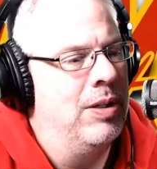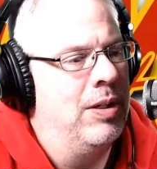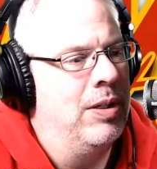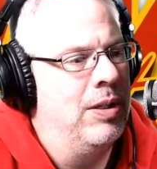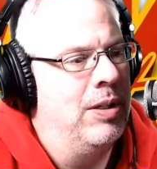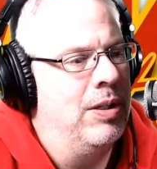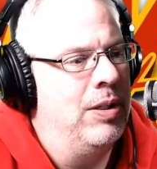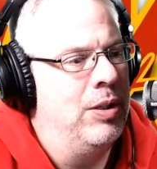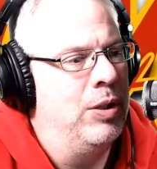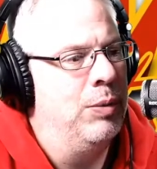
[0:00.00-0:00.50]

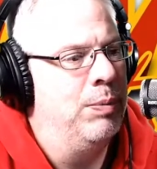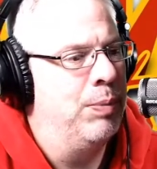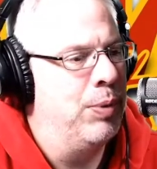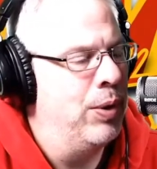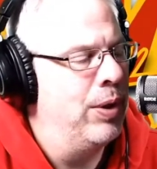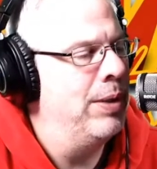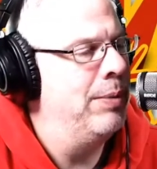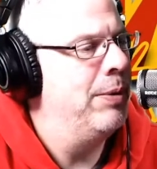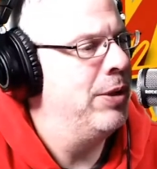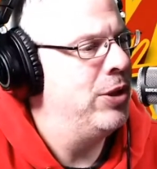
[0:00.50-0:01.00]
you
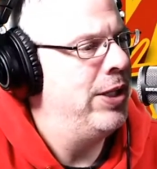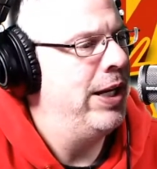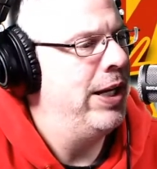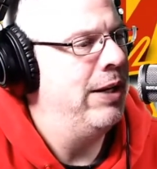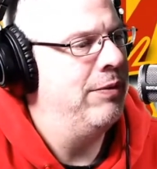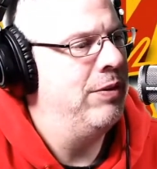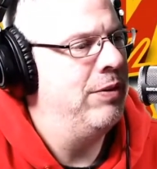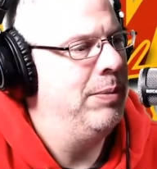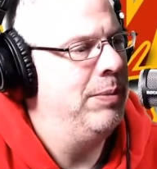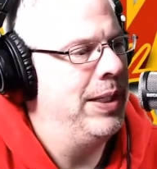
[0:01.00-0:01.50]
pretty much
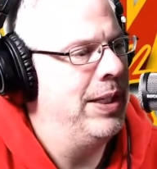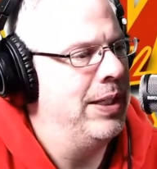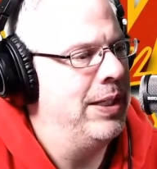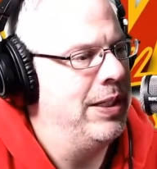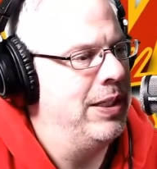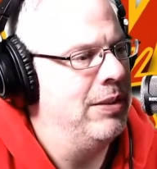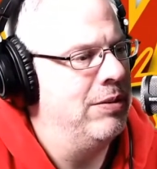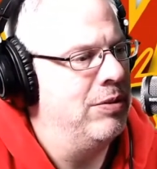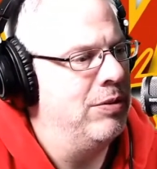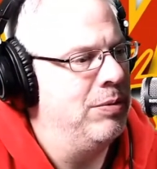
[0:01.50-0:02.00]
have to be on
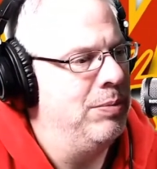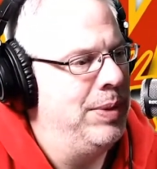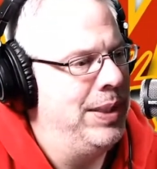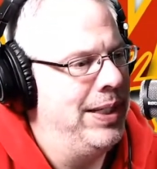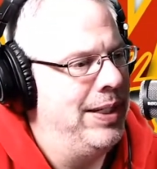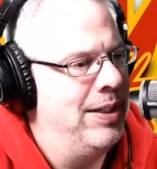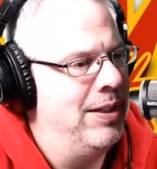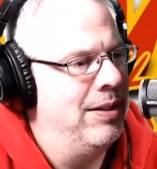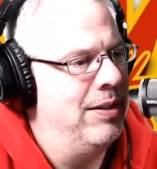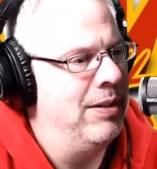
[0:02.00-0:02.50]

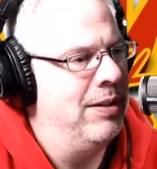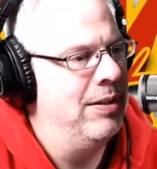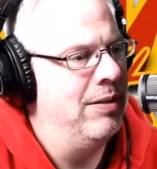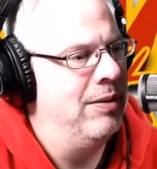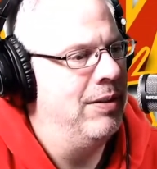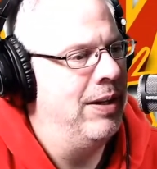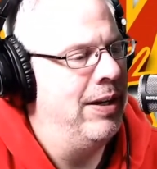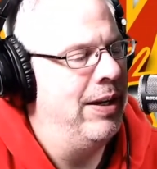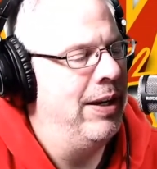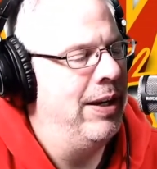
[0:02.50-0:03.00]
ESPN.
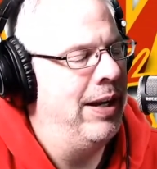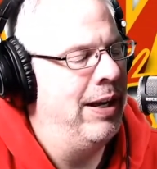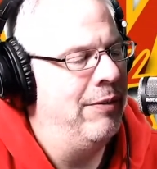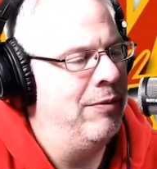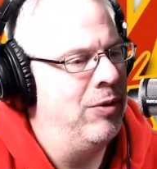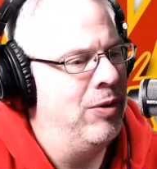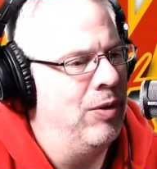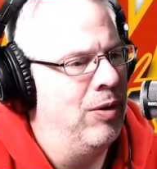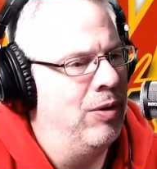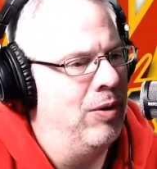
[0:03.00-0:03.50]
And
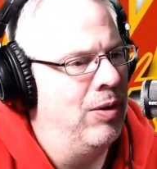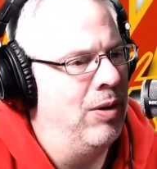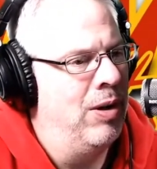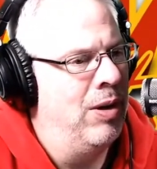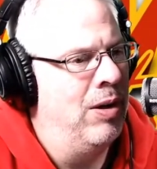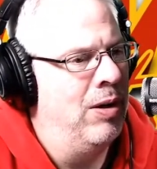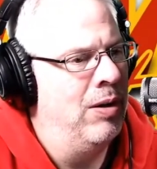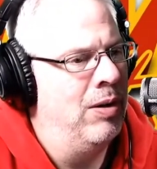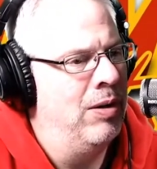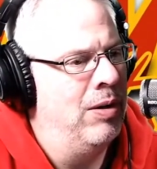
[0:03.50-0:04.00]
after a
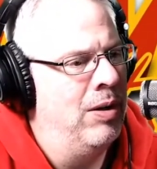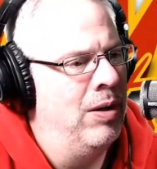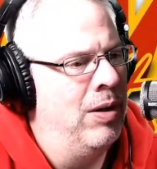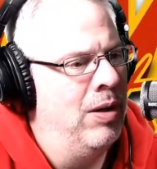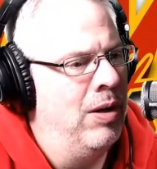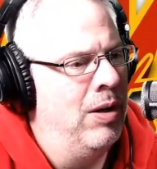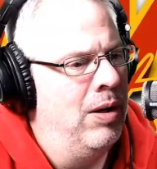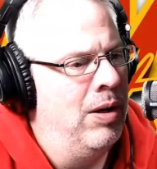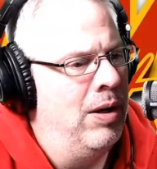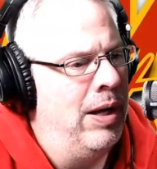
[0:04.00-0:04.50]
long
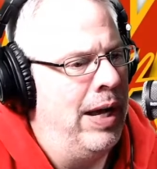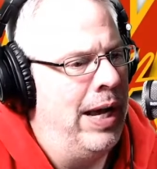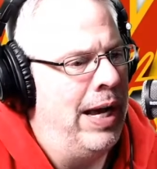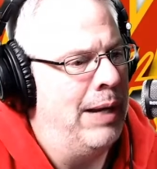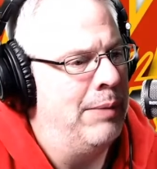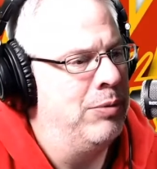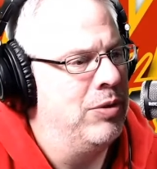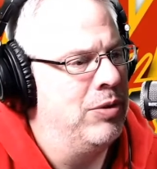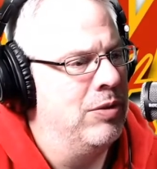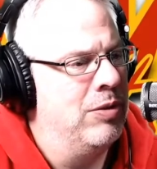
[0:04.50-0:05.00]

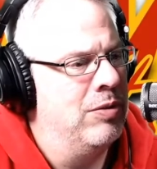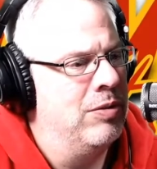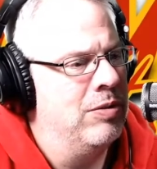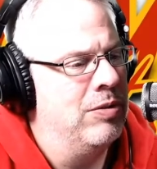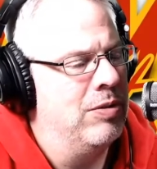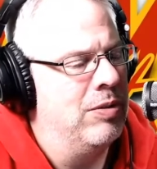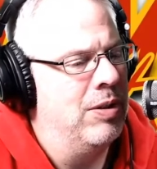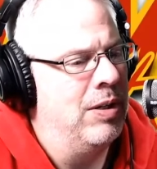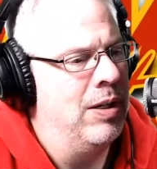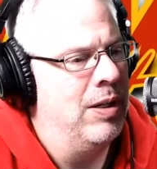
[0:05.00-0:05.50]
absence,
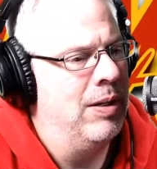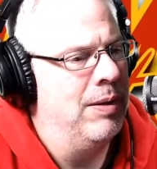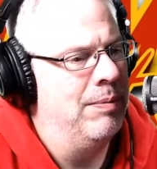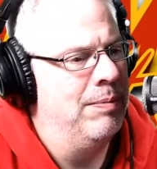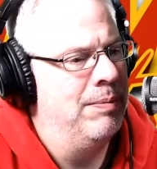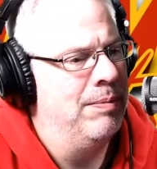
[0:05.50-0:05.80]
the